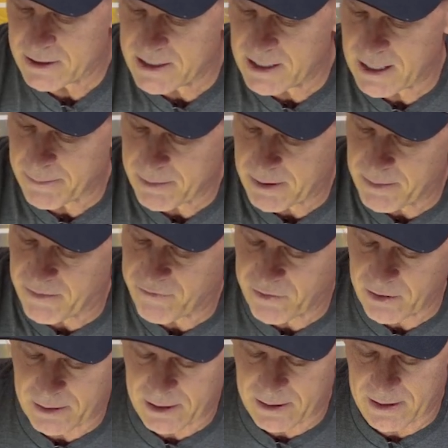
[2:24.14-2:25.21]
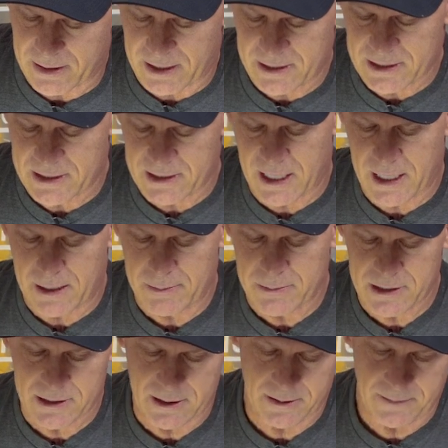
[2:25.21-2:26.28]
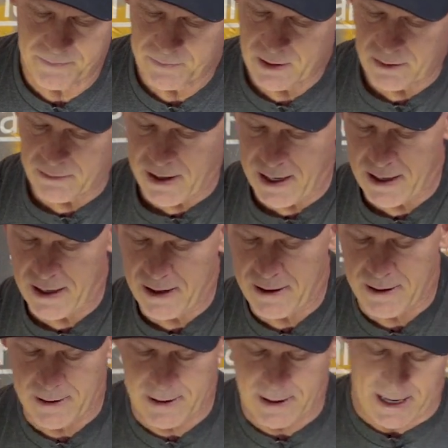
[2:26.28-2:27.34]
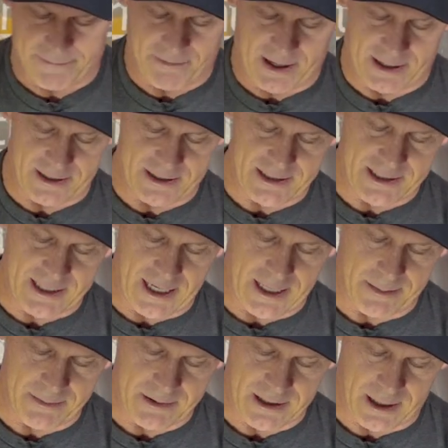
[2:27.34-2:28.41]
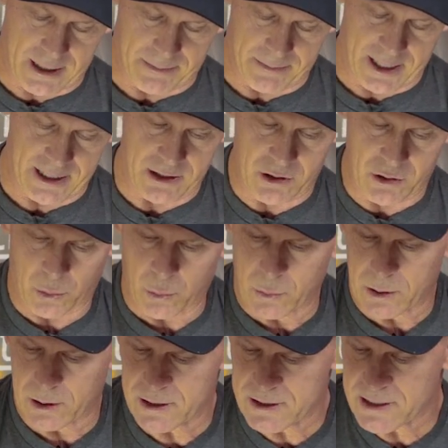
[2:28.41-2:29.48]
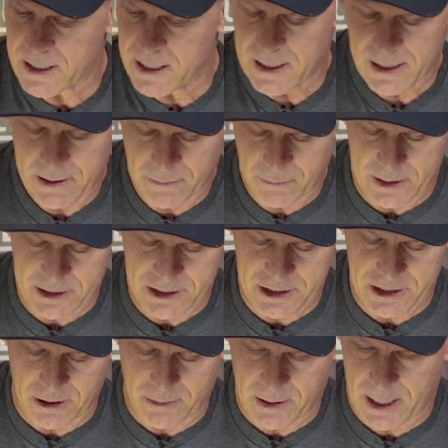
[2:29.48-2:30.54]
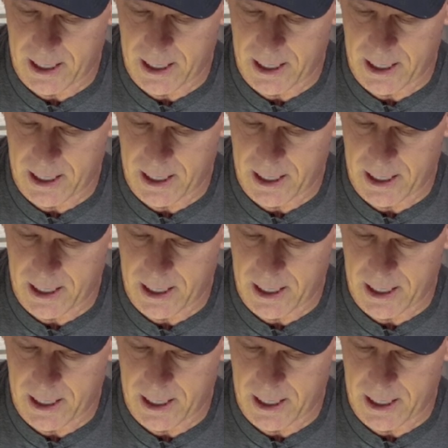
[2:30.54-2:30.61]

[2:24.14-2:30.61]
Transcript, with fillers: can see I'm gonna be filling these seams right here. I've got the seams on my doors, which show